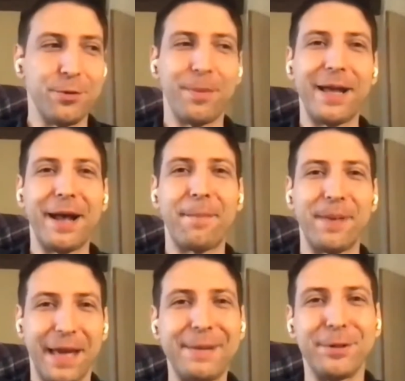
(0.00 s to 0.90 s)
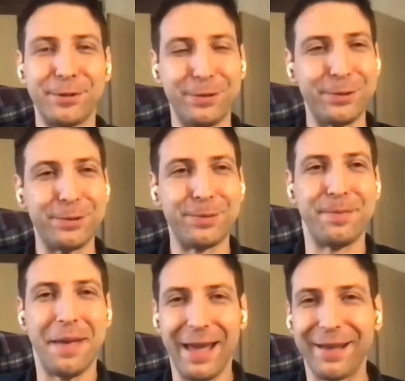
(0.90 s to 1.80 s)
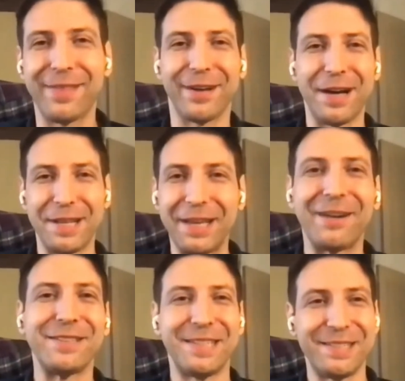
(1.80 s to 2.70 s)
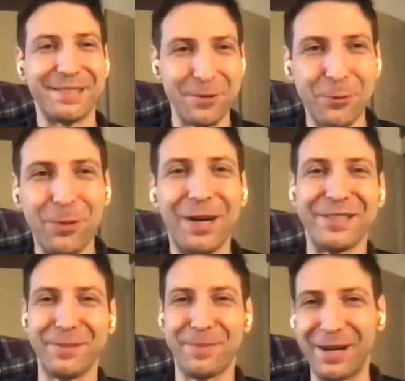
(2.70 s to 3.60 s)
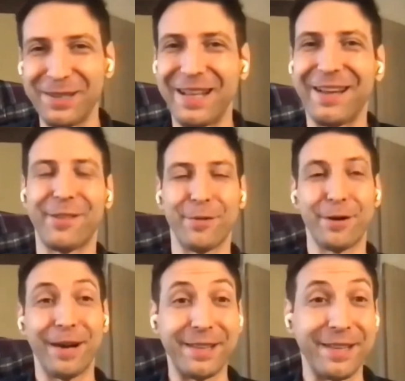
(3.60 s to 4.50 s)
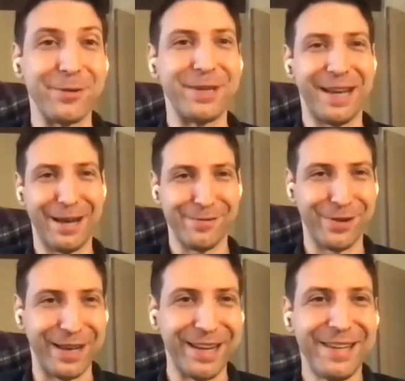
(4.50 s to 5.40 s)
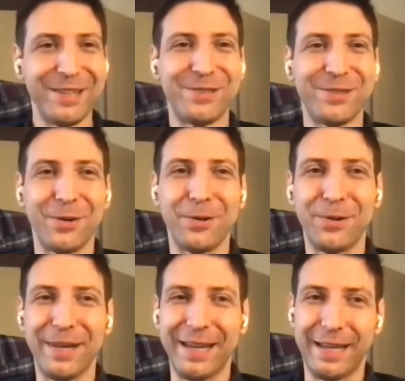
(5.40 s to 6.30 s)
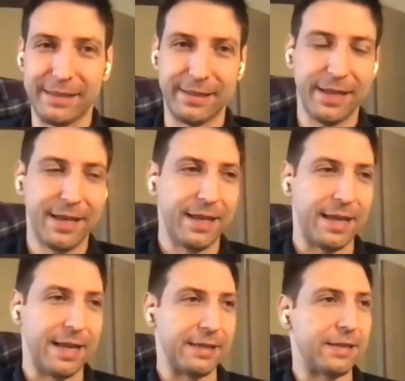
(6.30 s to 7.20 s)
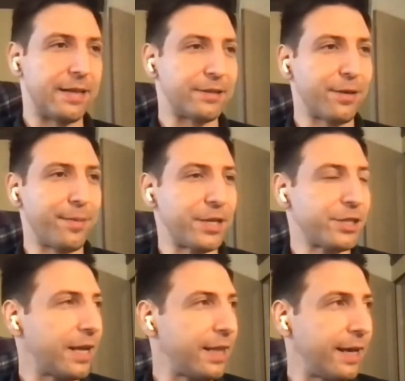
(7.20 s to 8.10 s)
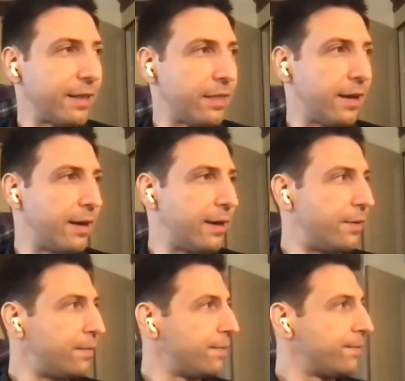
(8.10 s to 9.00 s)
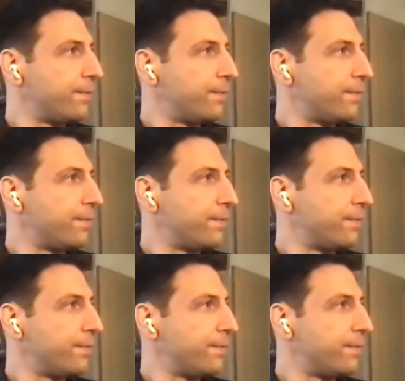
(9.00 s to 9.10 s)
you might not be able to make the kind of guarantees that you'd want about like the regret that you would have, right? Yep. So it's not so much that it's